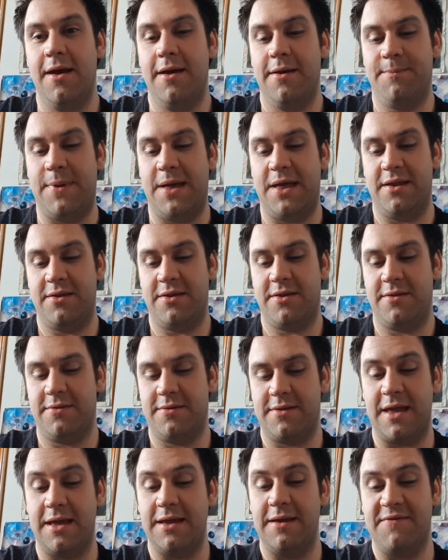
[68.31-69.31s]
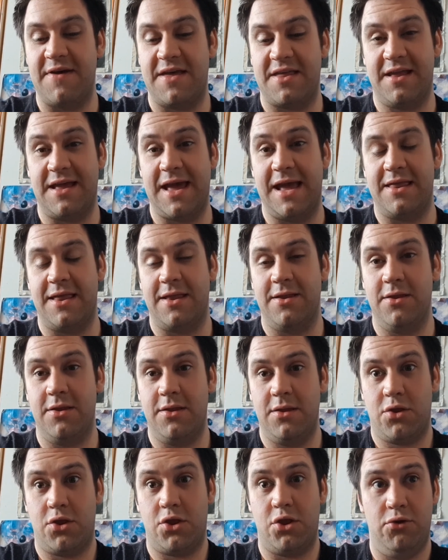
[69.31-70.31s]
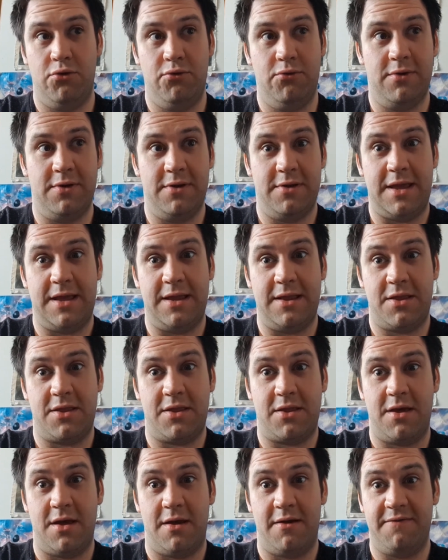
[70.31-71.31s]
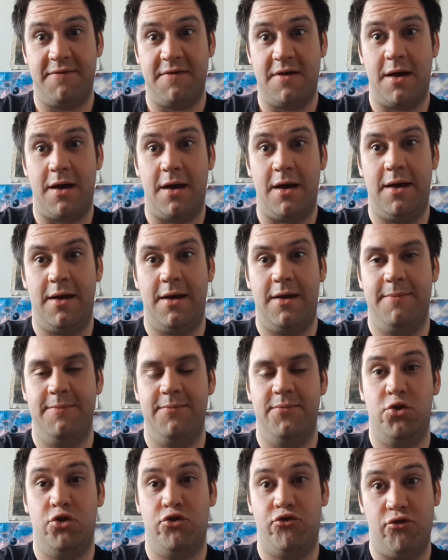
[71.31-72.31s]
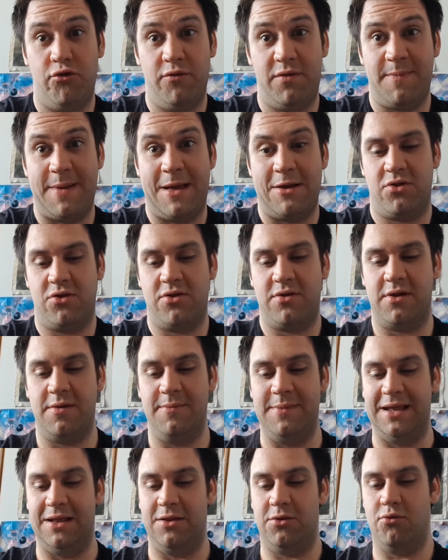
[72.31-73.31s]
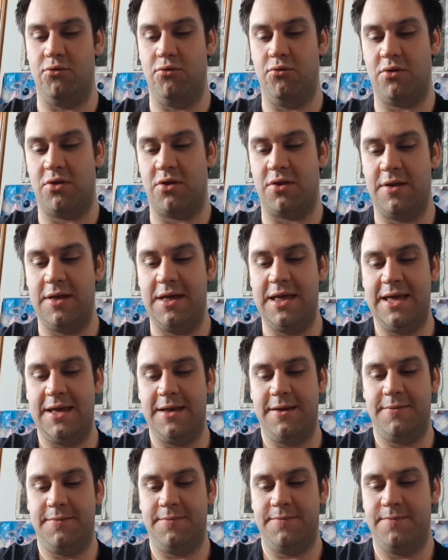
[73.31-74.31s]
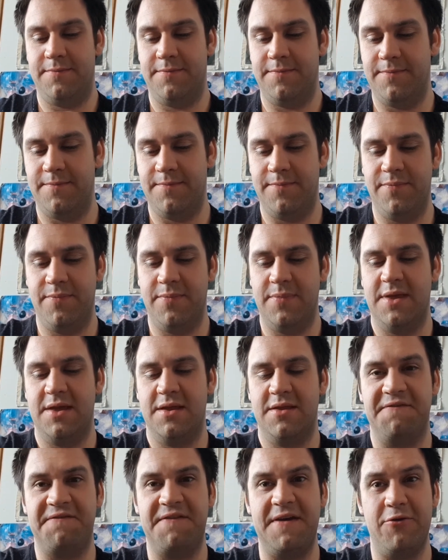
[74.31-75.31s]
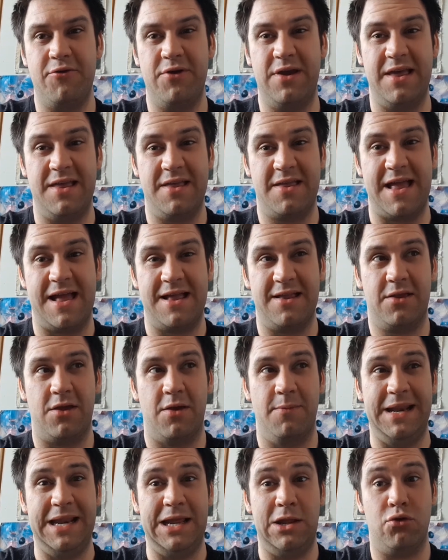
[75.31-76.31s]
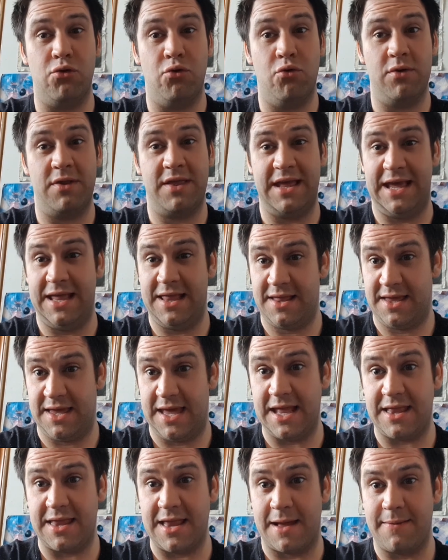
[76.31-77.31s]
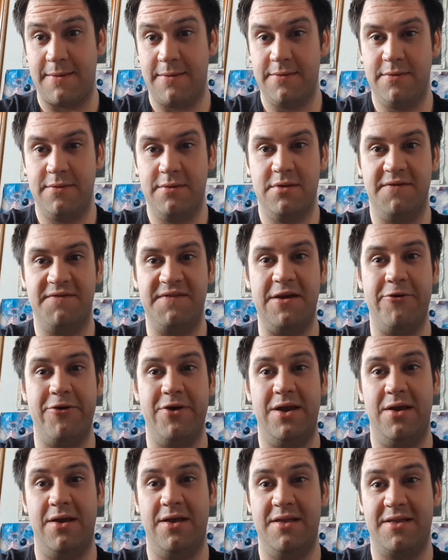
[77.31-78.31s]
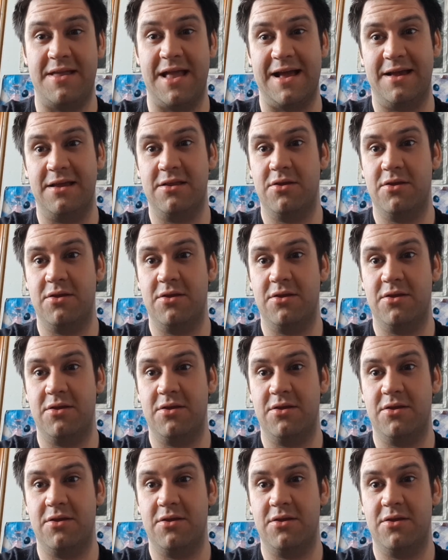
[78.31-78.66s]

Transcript: But they investigate, and soon they discover truths about chameleon tools. The theory is that chameleon tools is kidnapped. The theory is that.